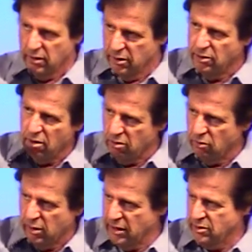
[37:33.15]
The dawn
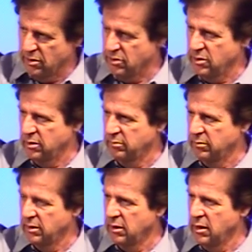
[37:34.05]
awaits us.
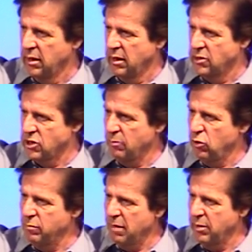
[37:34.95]
And some of
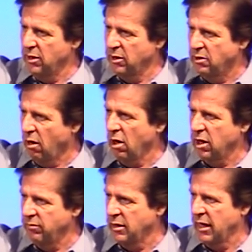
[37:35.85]
you may be in the dark
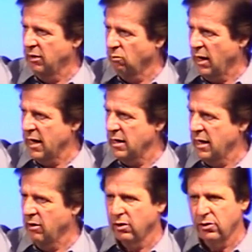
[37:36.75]
of night right
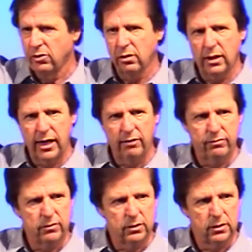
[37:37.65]
now in your life,
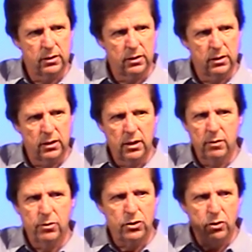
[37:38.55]

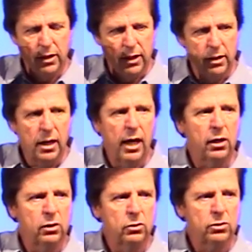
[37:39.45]
but you cannot
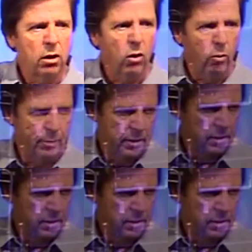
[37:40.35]
lose hope.